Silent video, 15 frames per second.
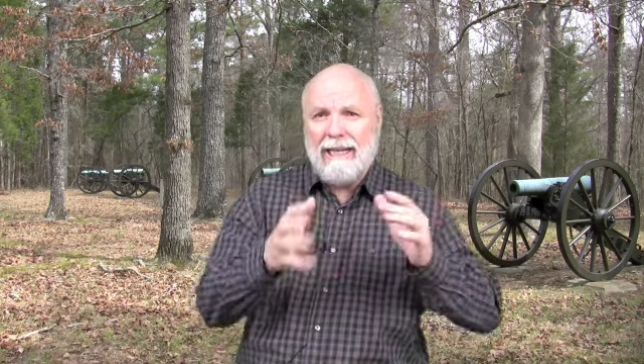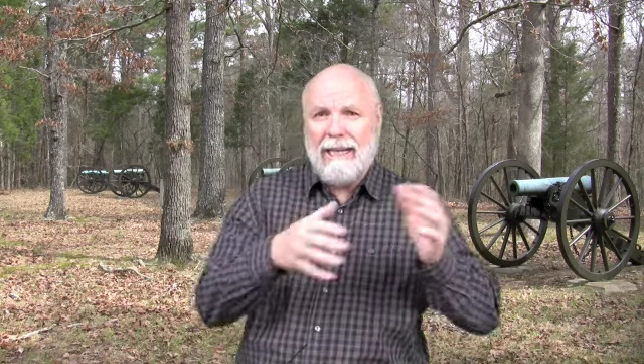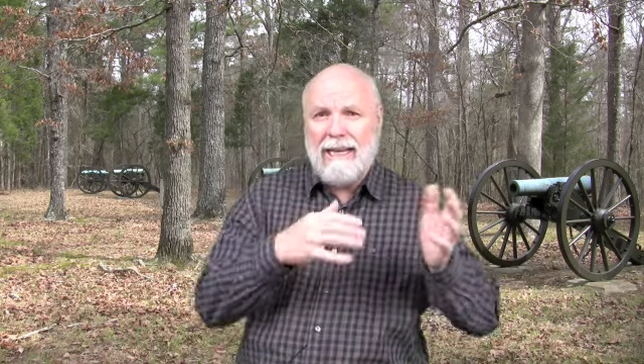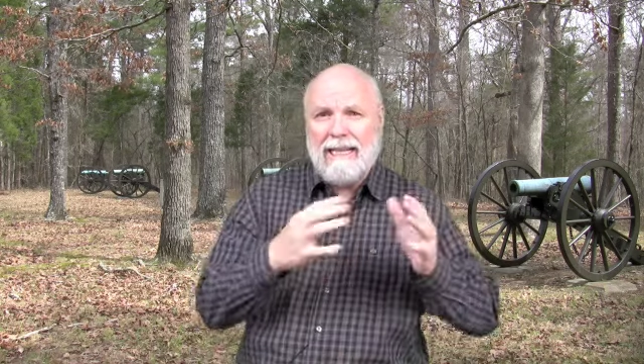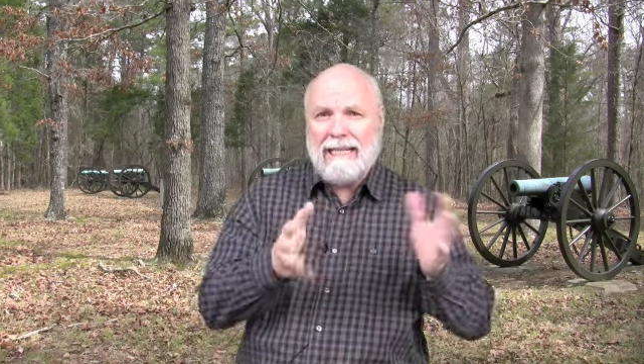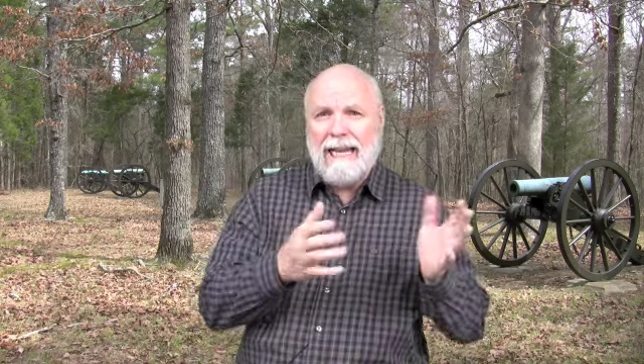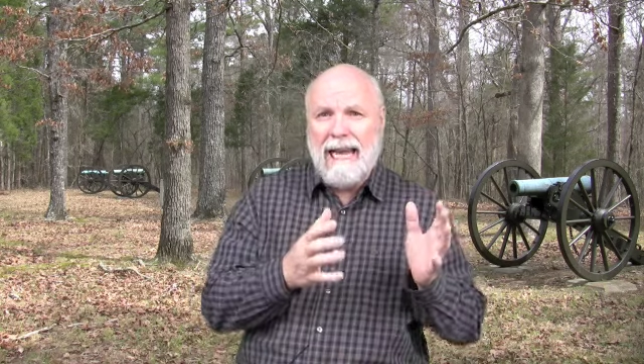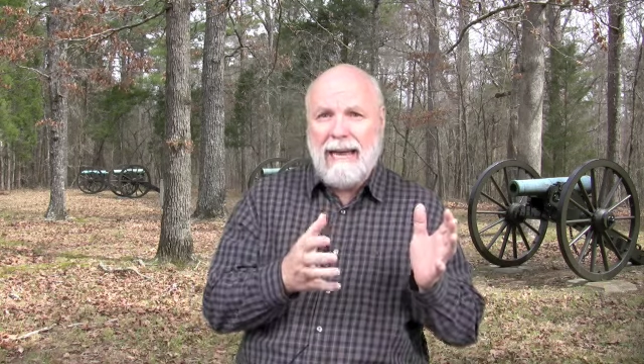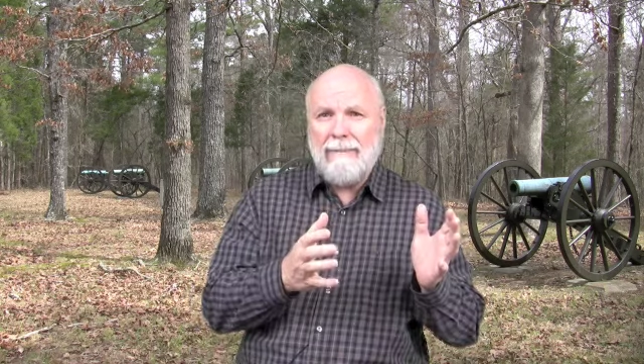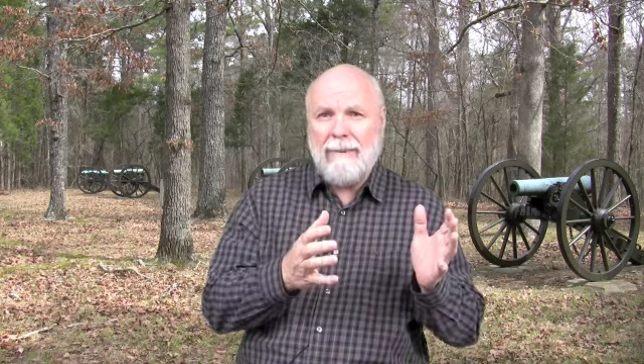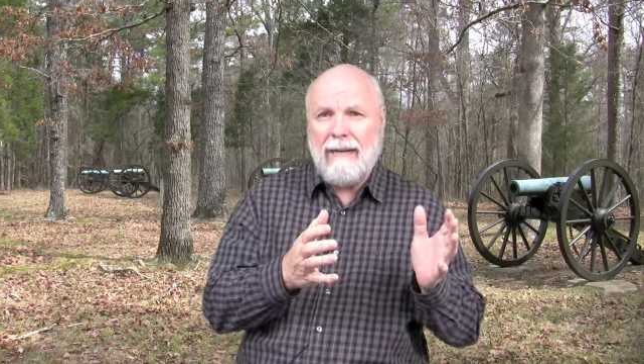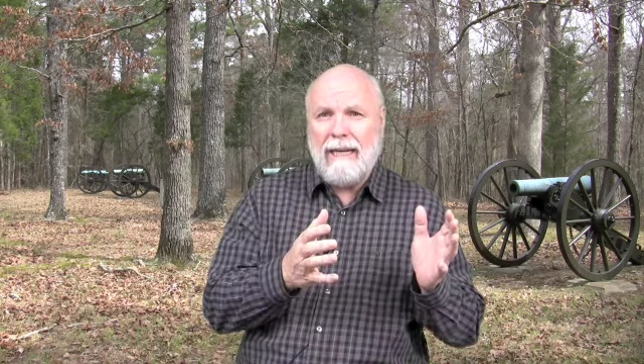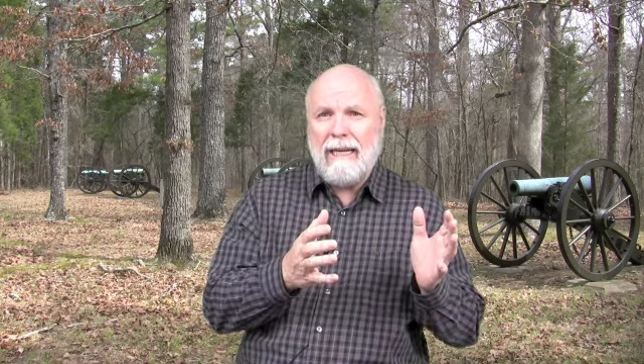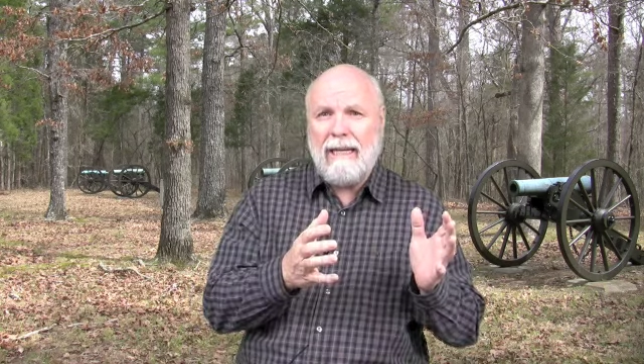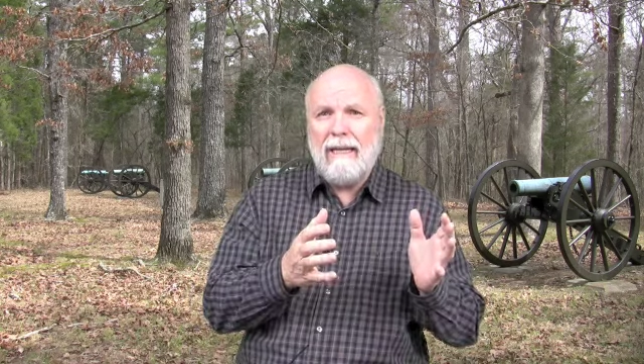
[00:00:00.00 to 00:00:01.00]
things
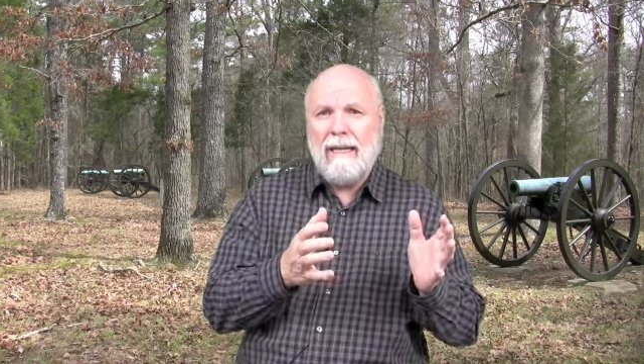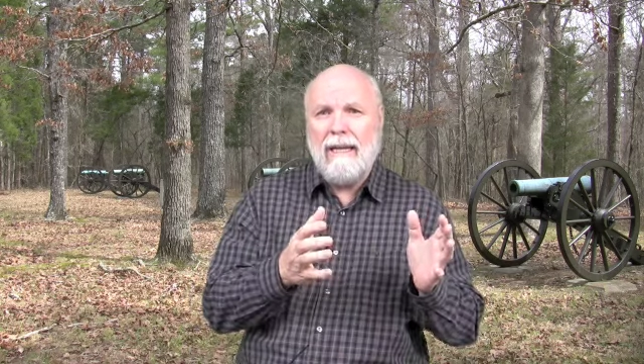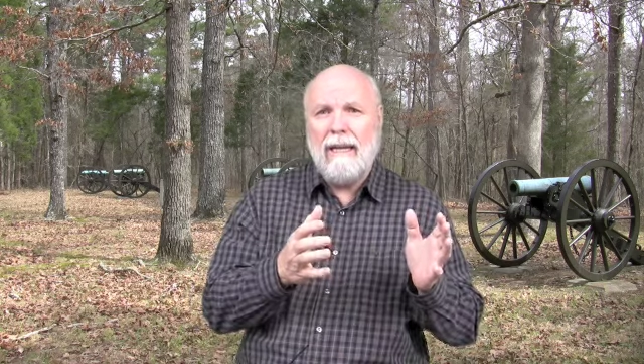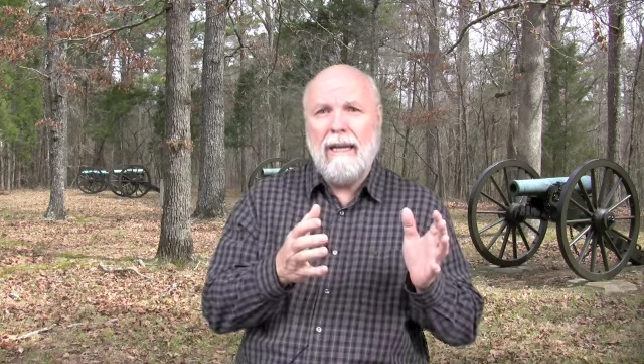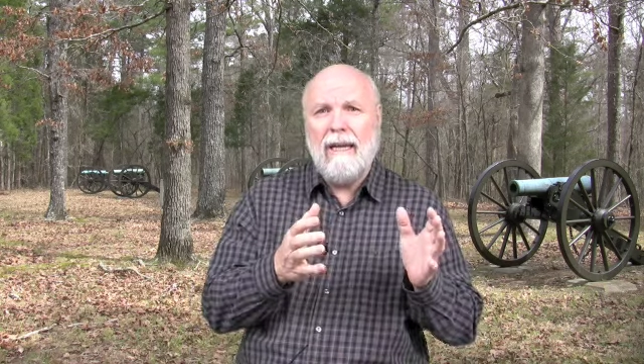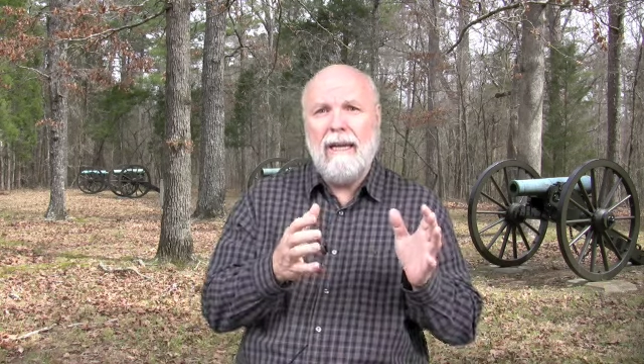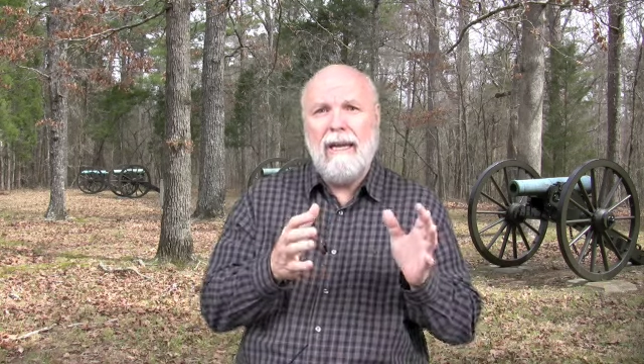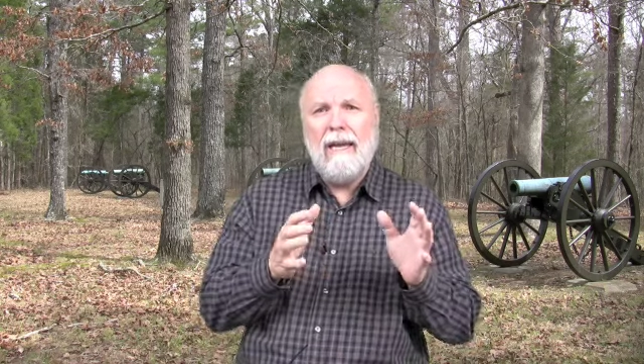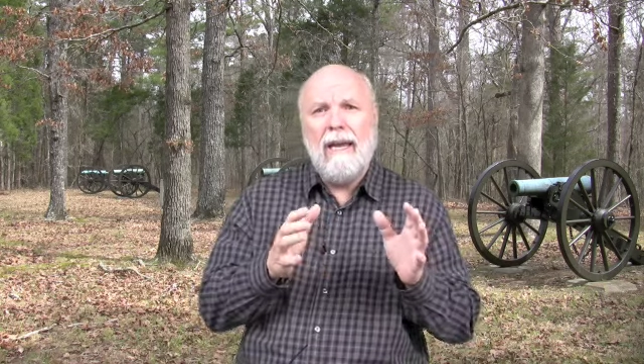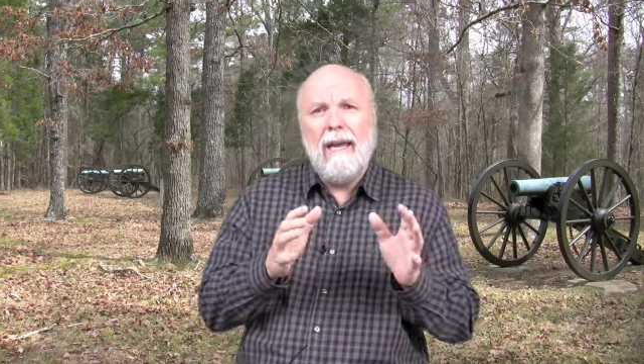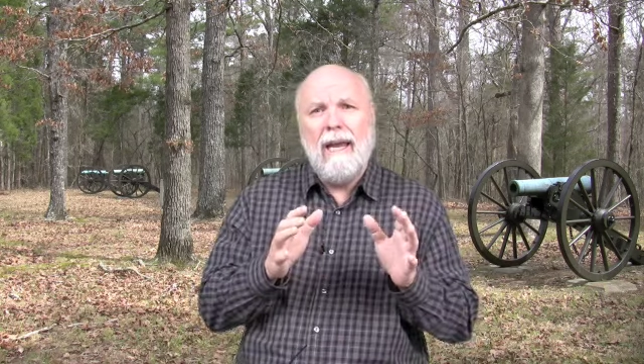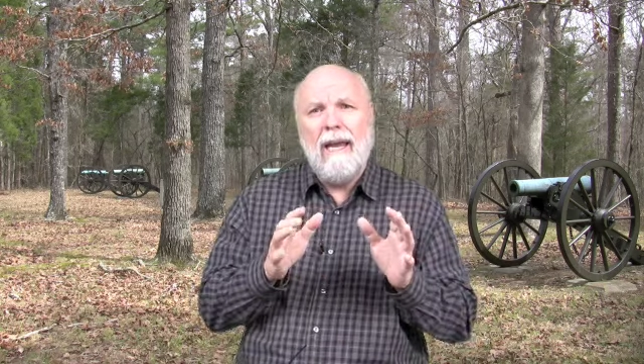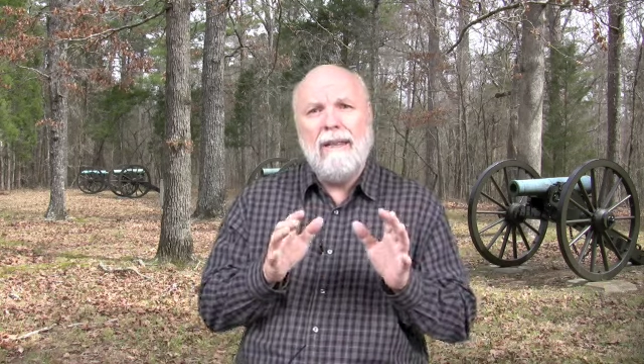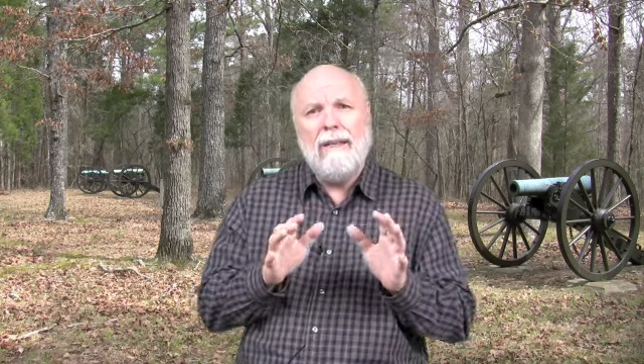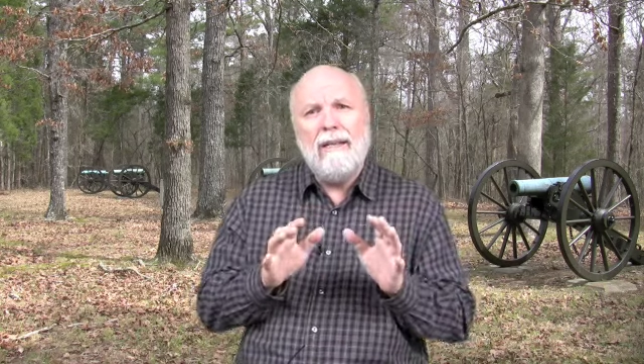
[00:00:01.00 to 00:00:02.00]
happening,
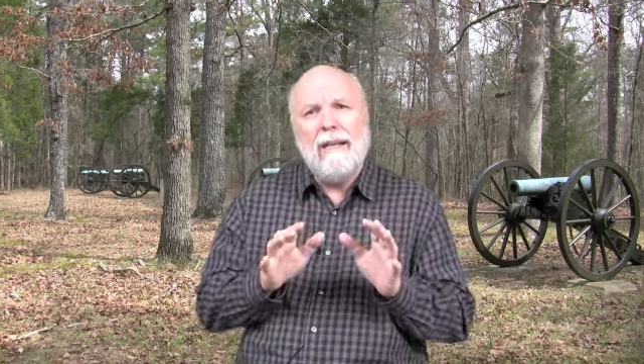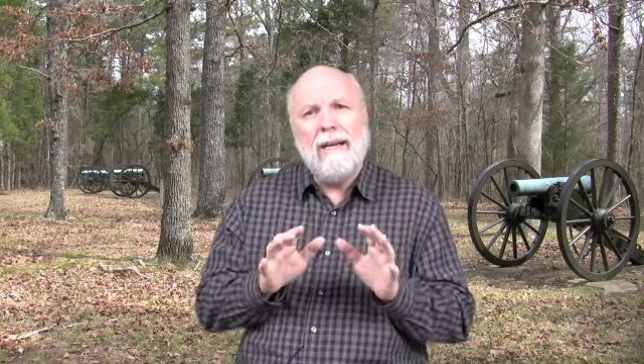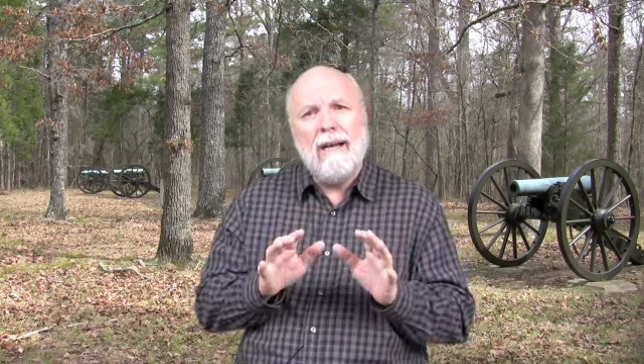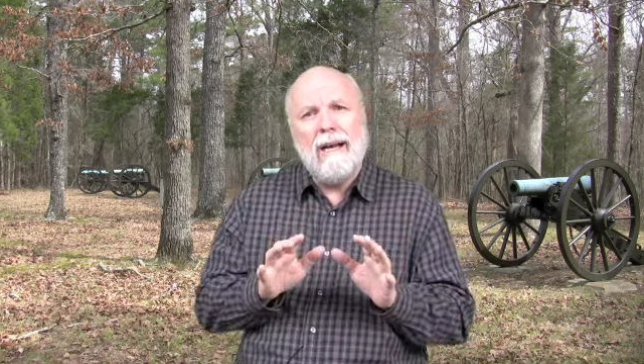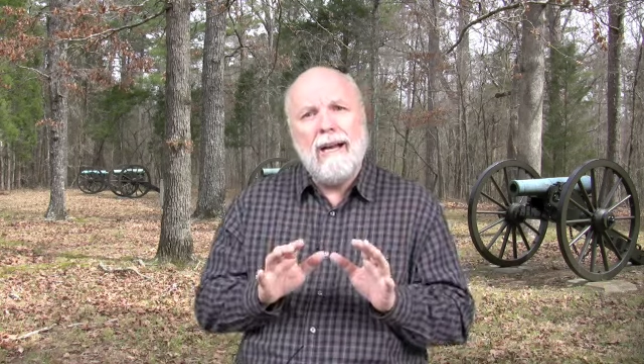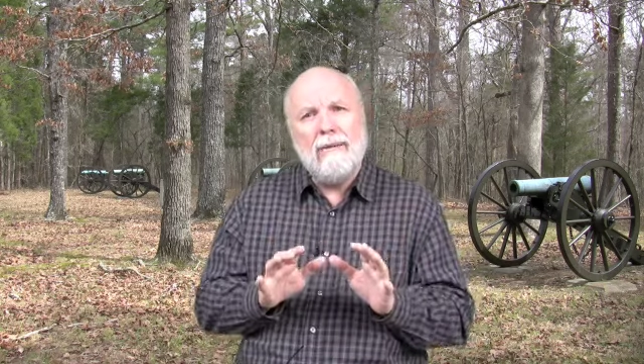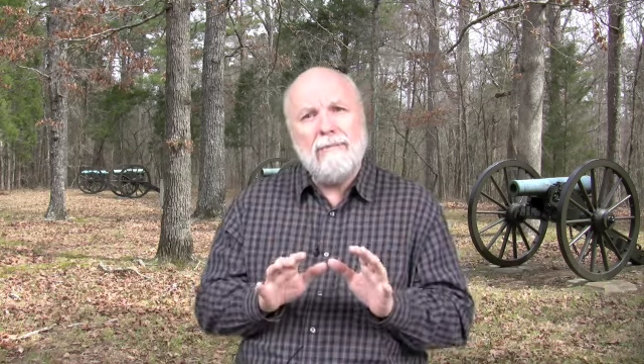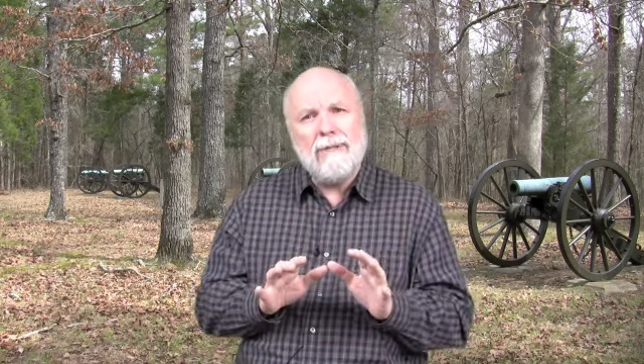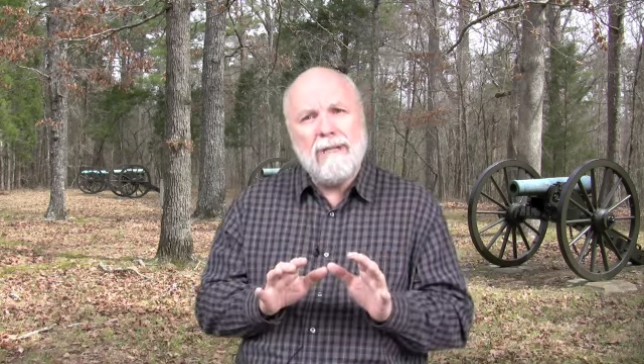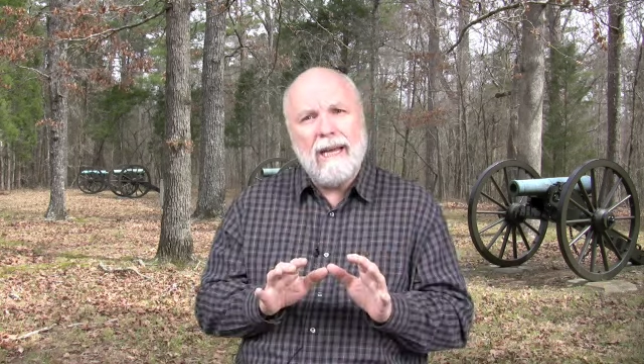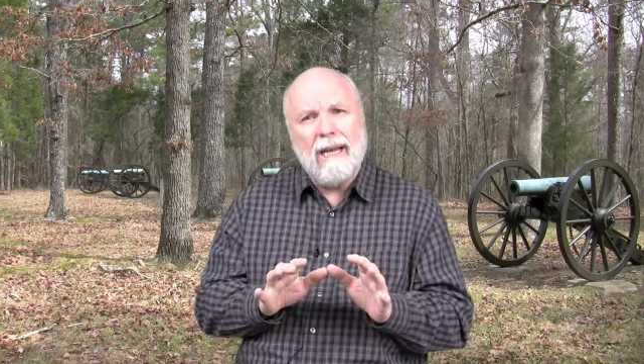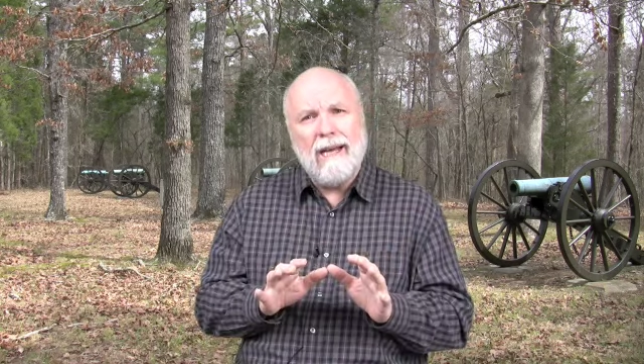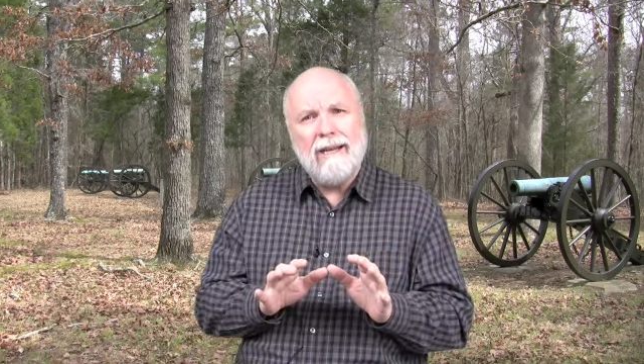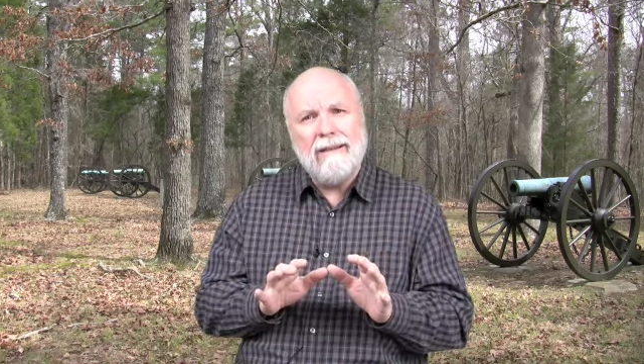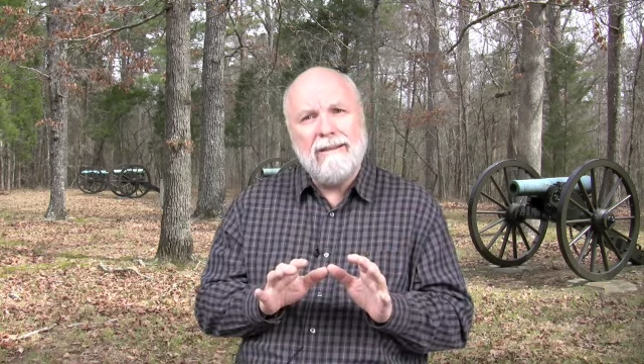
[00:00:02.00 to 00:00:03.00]
and then it calms
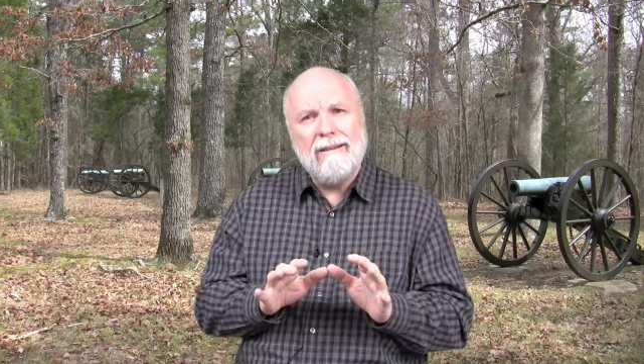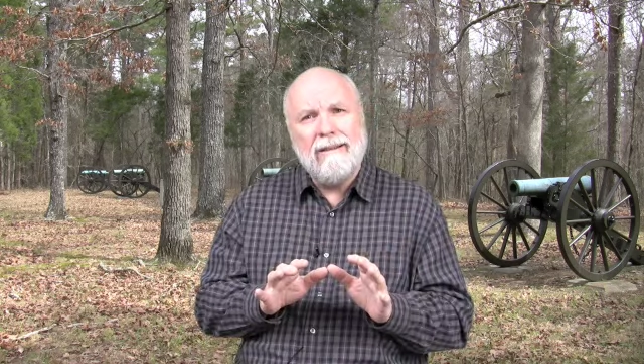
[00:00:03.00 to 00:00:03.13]
down.